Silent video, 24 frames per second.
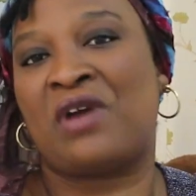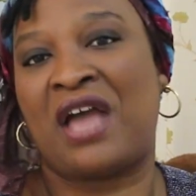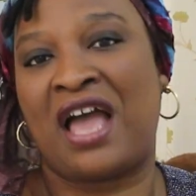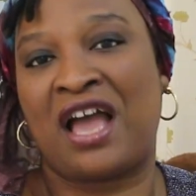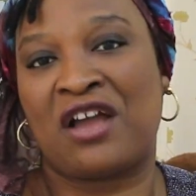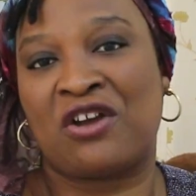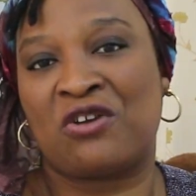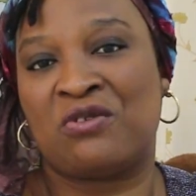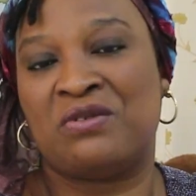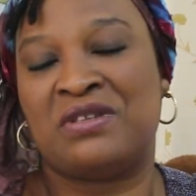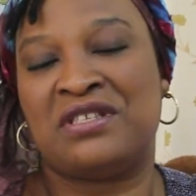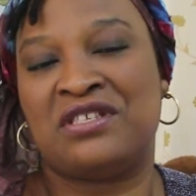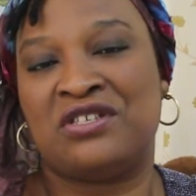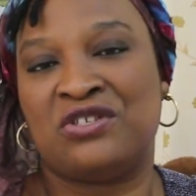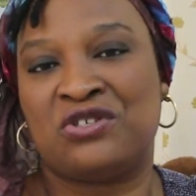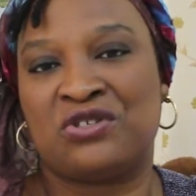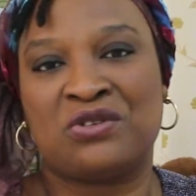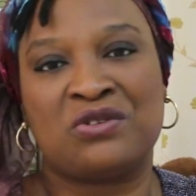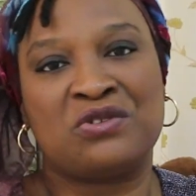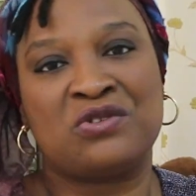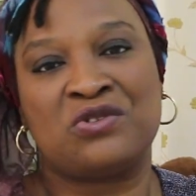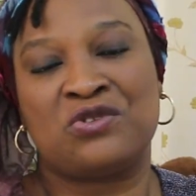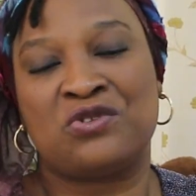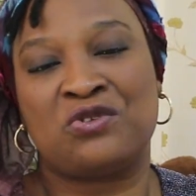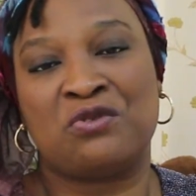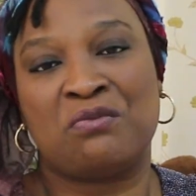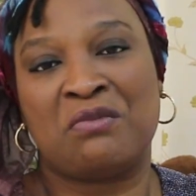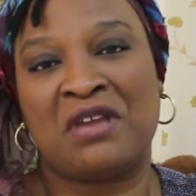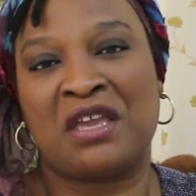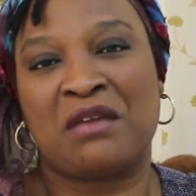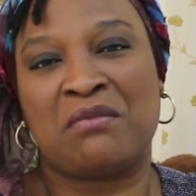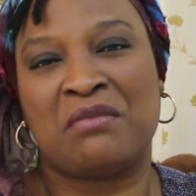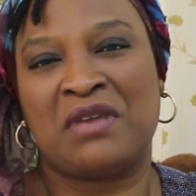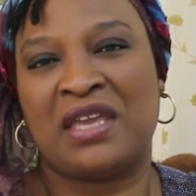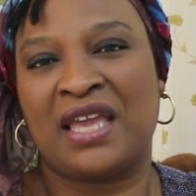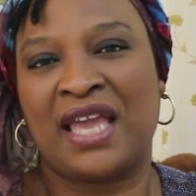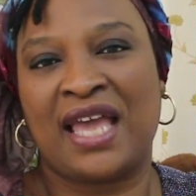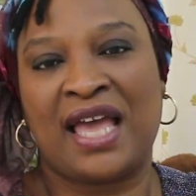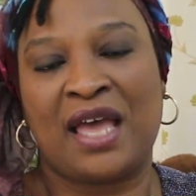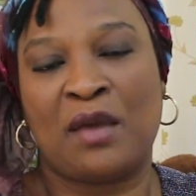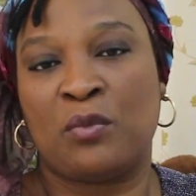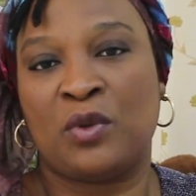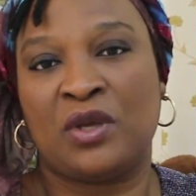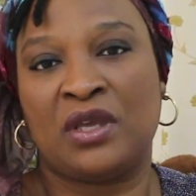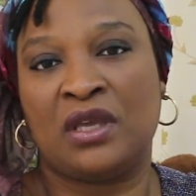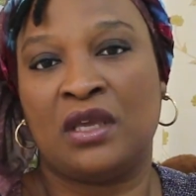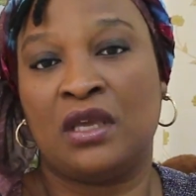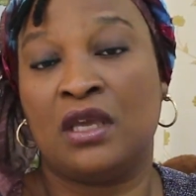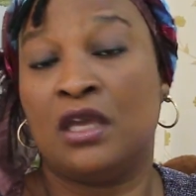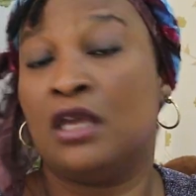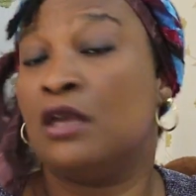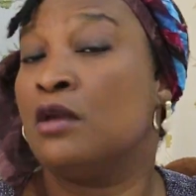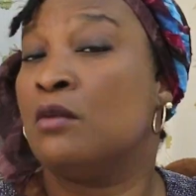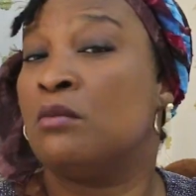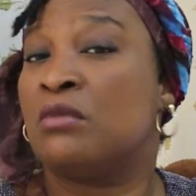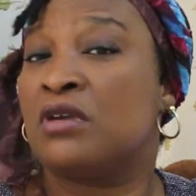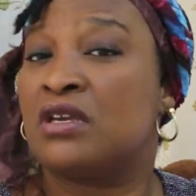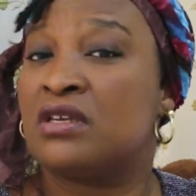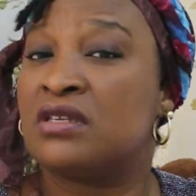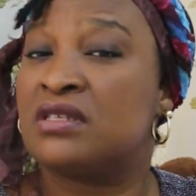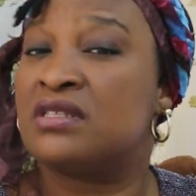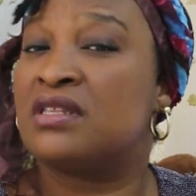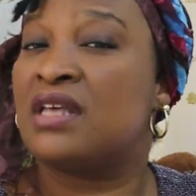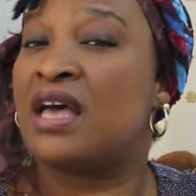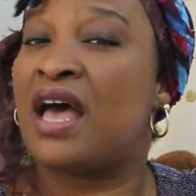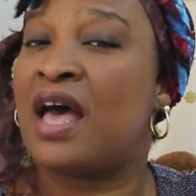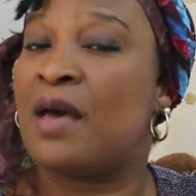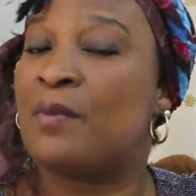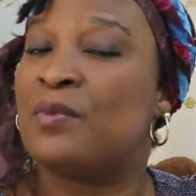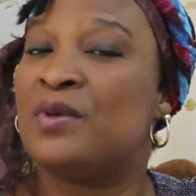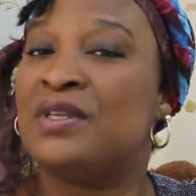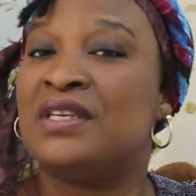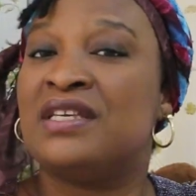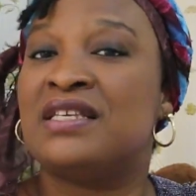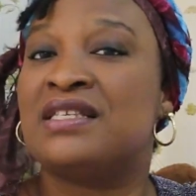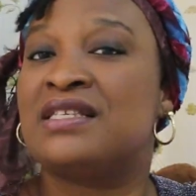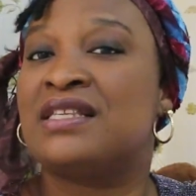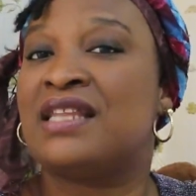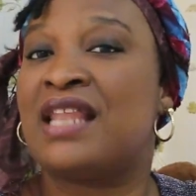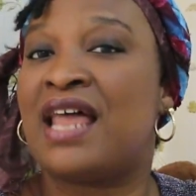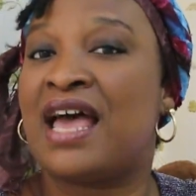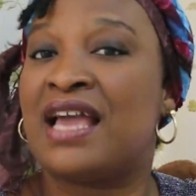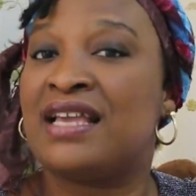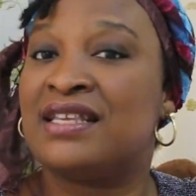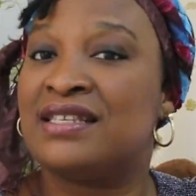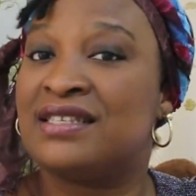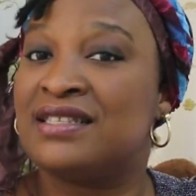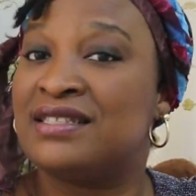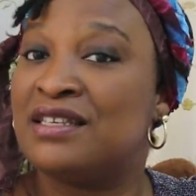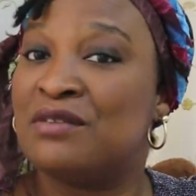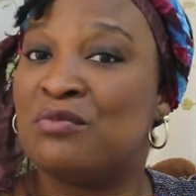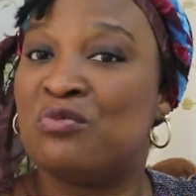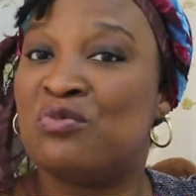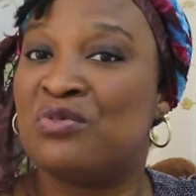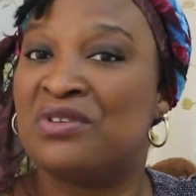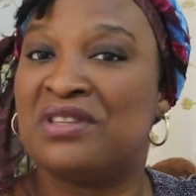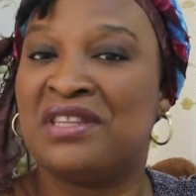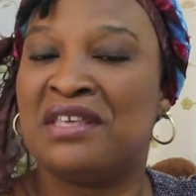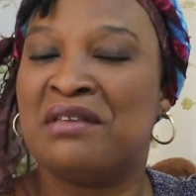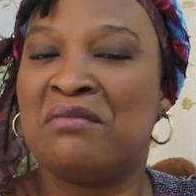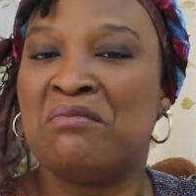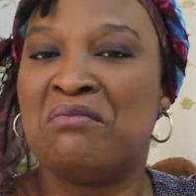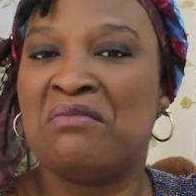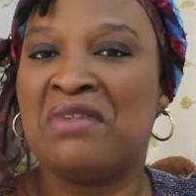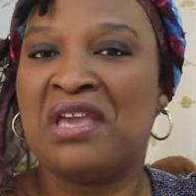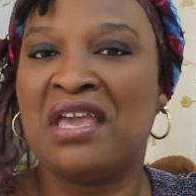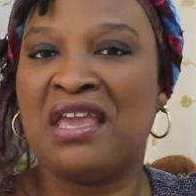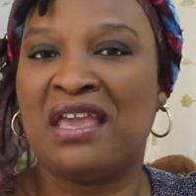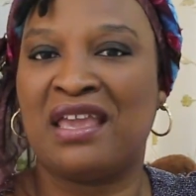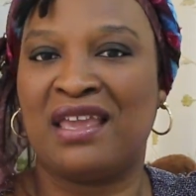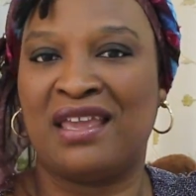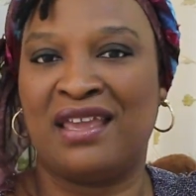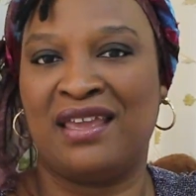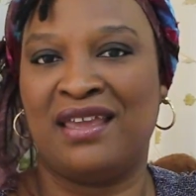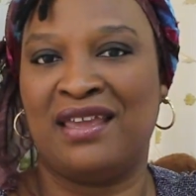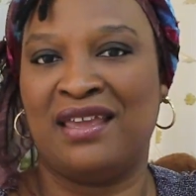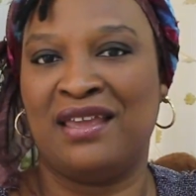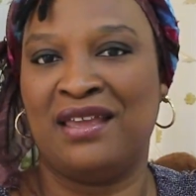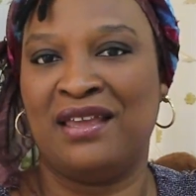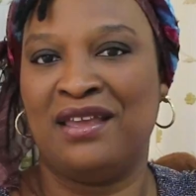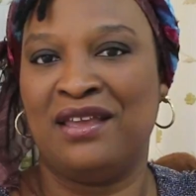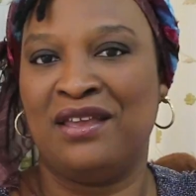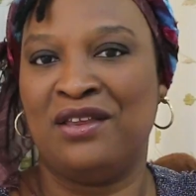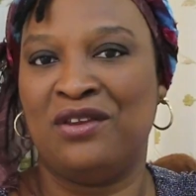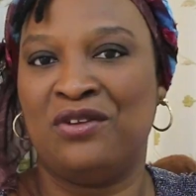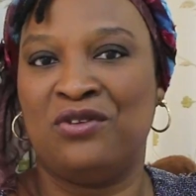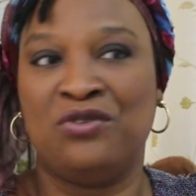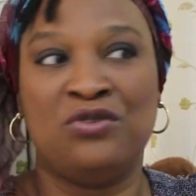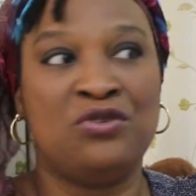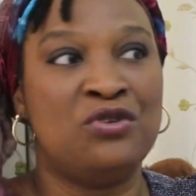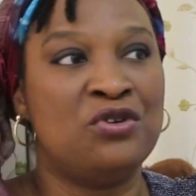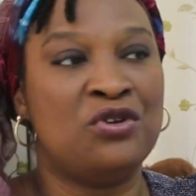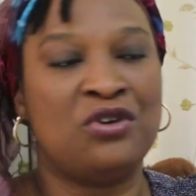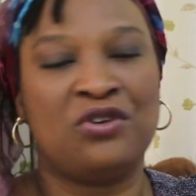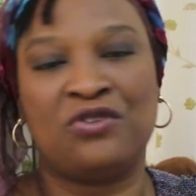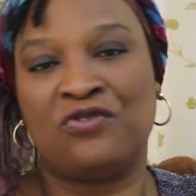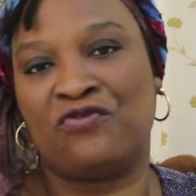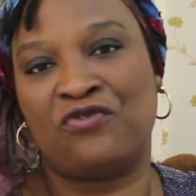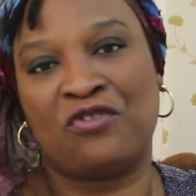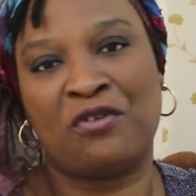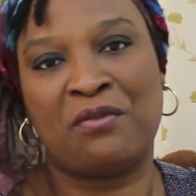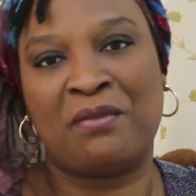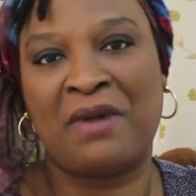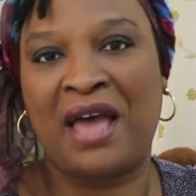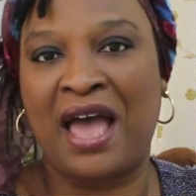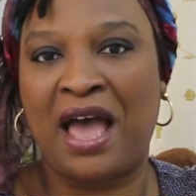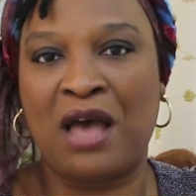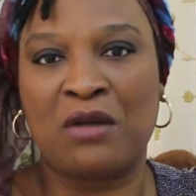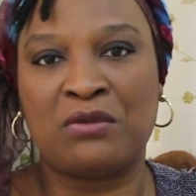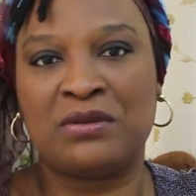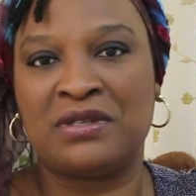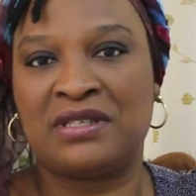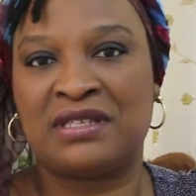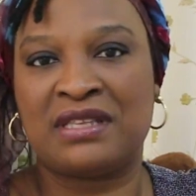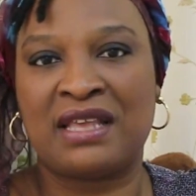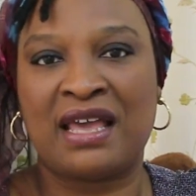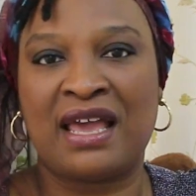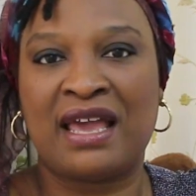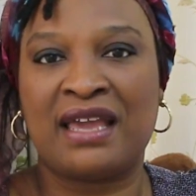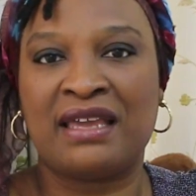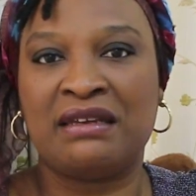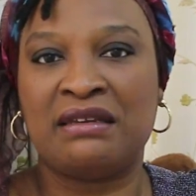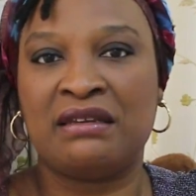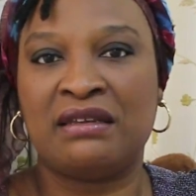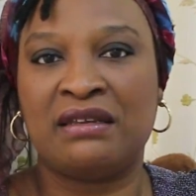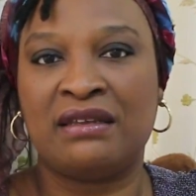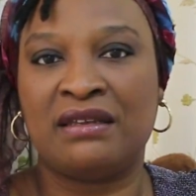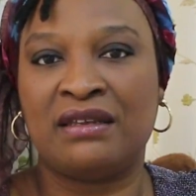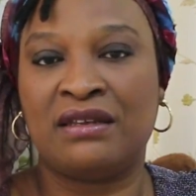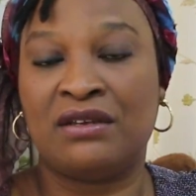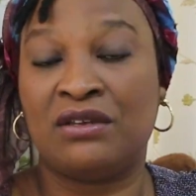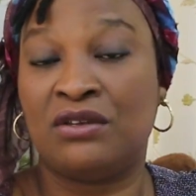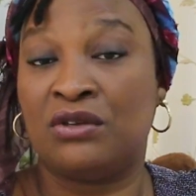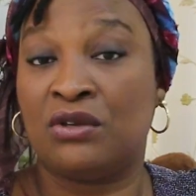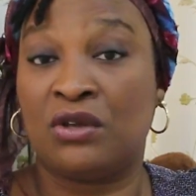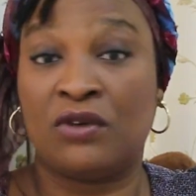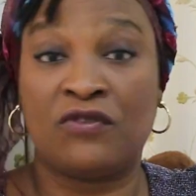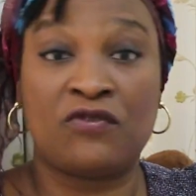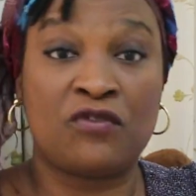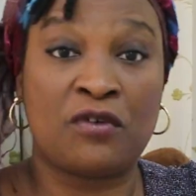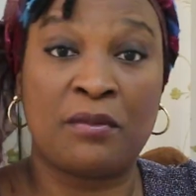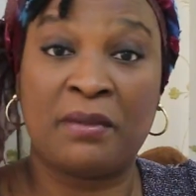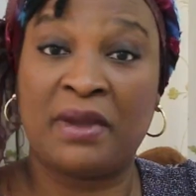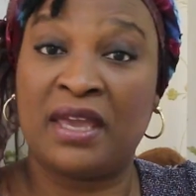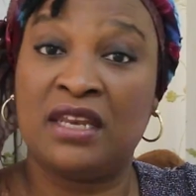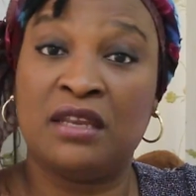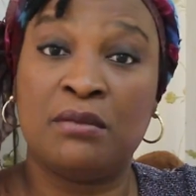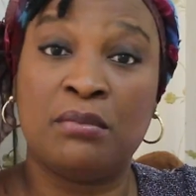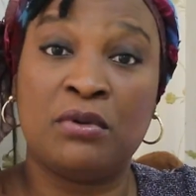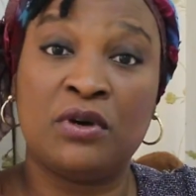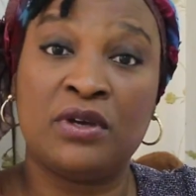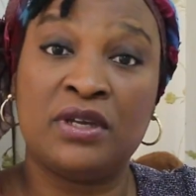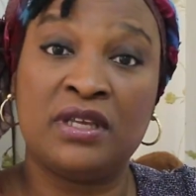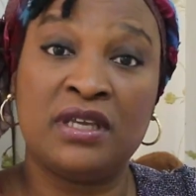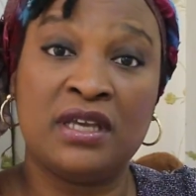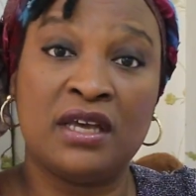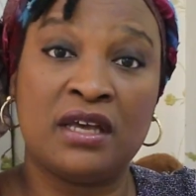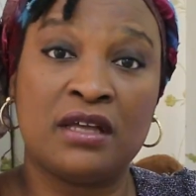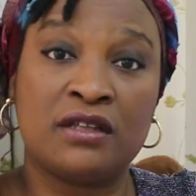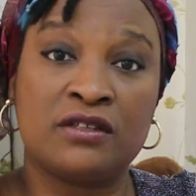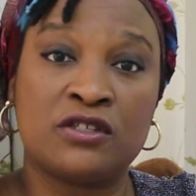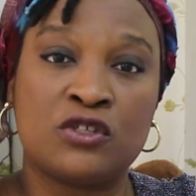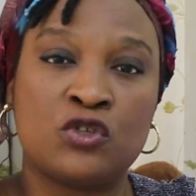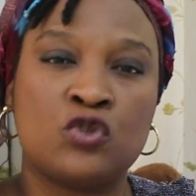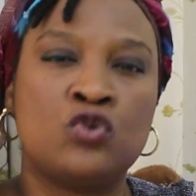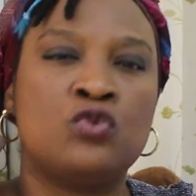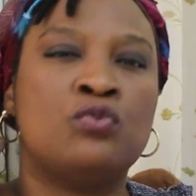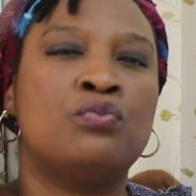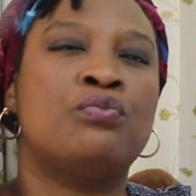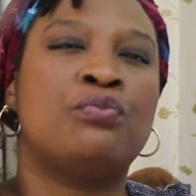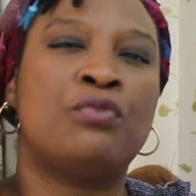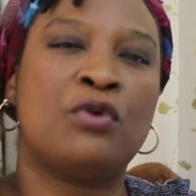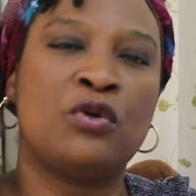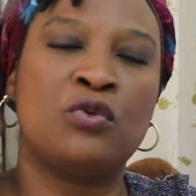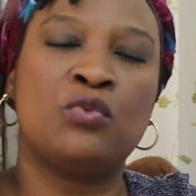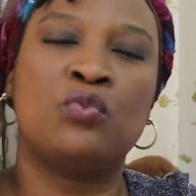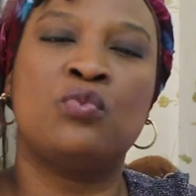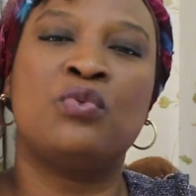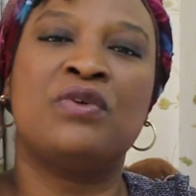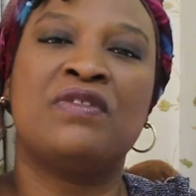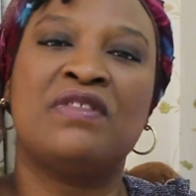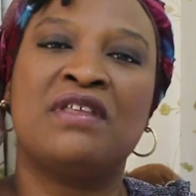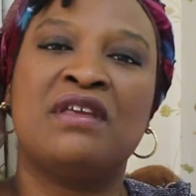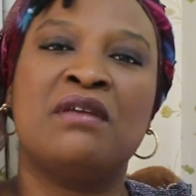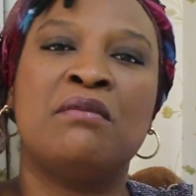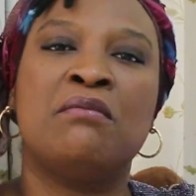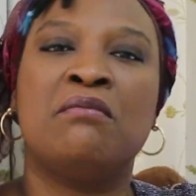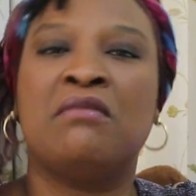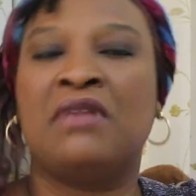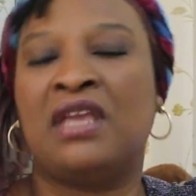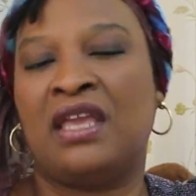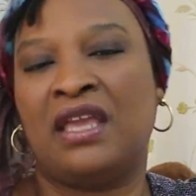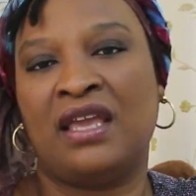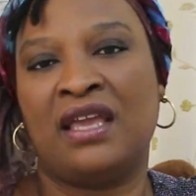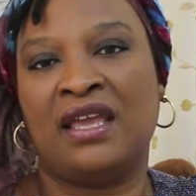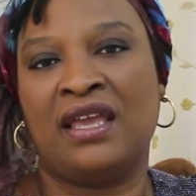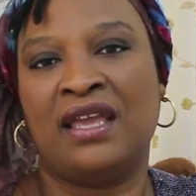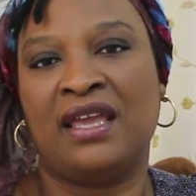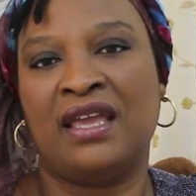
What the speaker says: acquisitions to make me happy, because the happiness lies deep within me, not from outside, not from anybody else, but within me.